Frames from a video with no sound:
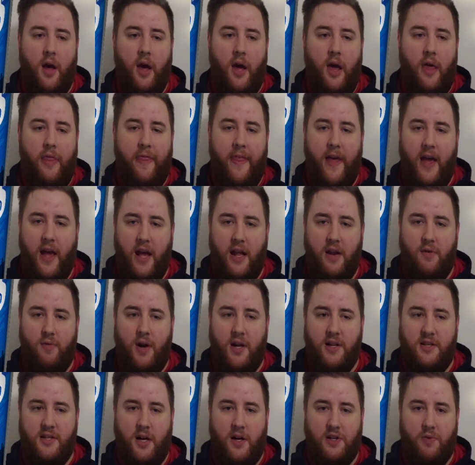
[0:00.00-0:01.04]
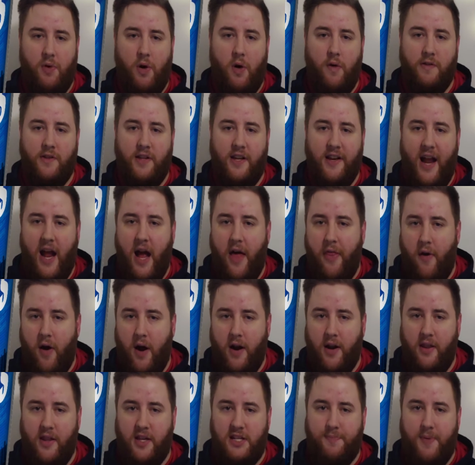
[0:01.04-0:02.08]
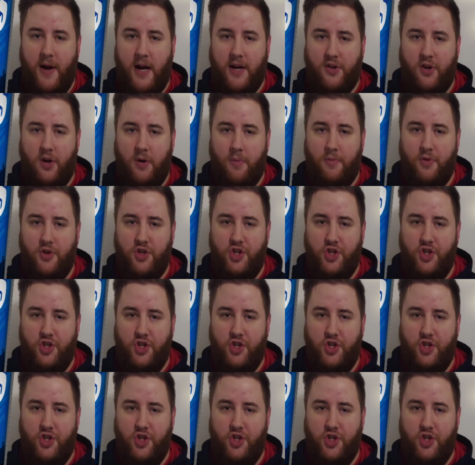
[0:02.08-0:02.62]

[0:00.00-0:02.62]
and then Red Sox went over to the other end of the spectrum,